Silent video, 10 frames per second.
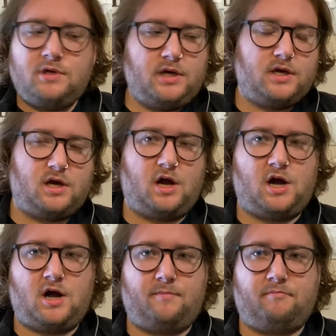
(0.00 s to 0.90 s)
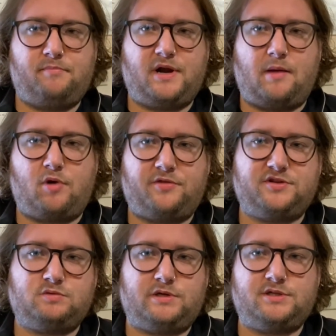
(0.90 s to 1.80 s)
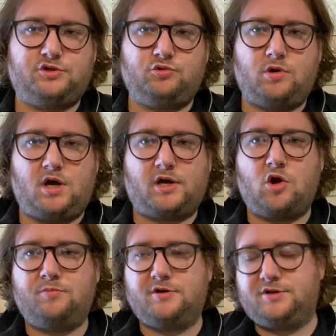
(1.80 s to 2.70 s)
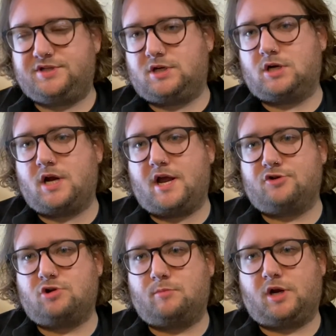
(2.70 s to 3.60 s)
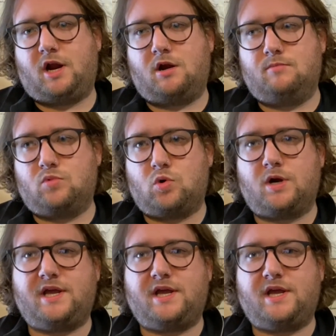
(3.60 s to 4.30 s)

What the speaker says: but I brought this one to co-producer and drummer Garrett Moore.